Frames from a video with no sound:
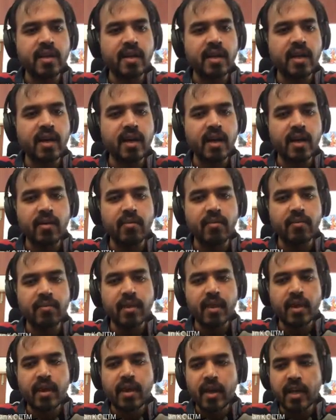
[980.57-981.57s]

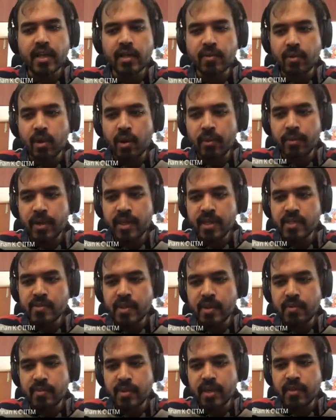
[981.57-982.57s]
and the properties
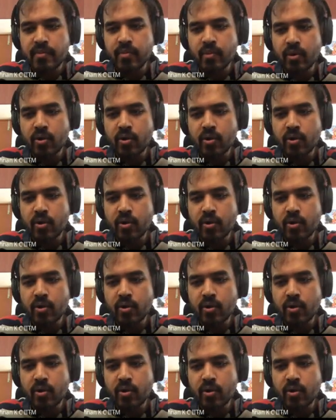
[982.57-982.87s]
may be more